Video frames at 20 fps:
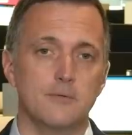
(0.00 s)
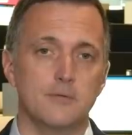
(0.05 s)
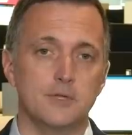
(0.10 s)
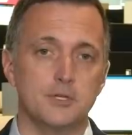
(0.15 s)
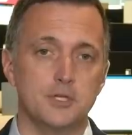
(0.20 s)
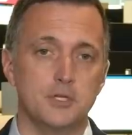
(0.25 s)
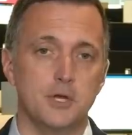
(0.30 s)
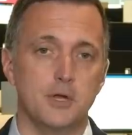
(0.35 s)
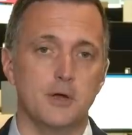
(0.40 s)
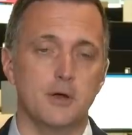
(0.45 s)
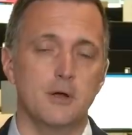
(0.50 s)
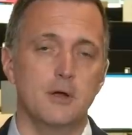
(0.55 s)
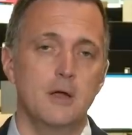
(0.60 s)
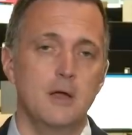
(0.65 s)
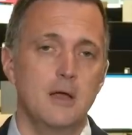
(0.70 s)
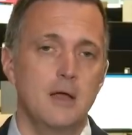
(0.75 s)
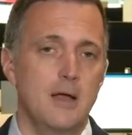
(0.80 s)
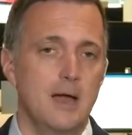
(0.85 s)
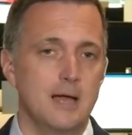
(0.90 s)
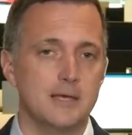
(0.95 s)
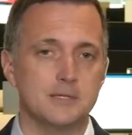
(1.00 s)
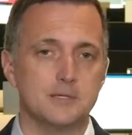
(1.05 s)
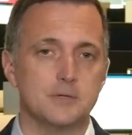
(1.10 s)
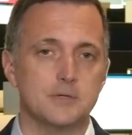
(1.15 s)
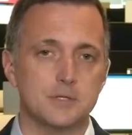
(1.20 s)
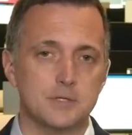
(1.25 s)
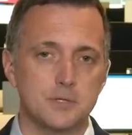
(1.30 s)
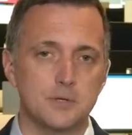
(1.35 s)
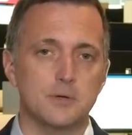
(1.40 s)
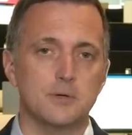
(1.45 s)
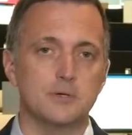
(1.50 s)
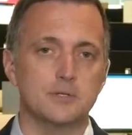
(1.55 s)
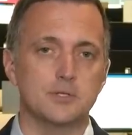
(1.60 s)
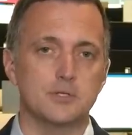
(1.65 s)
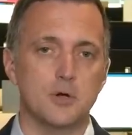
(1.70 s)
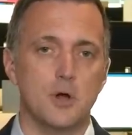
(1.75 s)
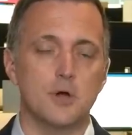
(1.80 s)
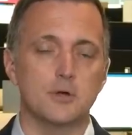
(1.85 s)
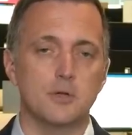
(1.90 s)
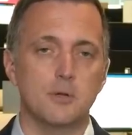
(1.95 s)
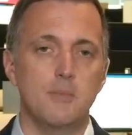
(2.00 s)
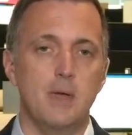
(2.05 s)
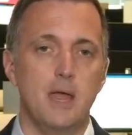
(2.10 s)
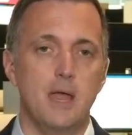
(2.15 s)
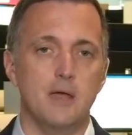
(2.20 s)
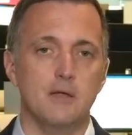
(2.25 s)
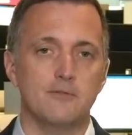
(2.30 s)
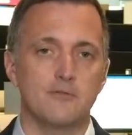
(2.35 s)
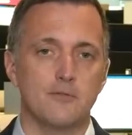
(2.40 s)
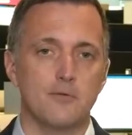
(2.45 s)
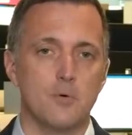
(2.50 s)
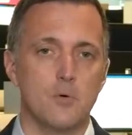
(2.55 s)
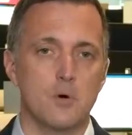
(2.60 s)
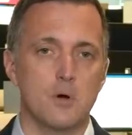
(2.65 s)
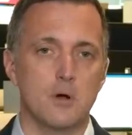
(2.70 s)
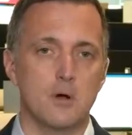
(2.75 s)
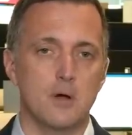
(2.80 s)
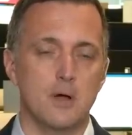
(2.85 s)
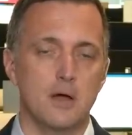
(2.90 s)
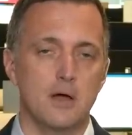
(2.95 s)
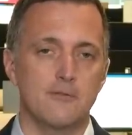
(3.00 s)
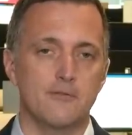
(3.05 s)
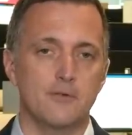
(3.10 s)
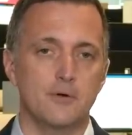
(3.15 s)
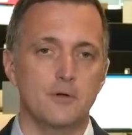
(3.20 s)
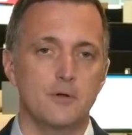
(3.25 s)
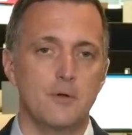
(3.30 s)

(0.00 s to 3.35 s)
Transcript: this year, as there's still a strong demand for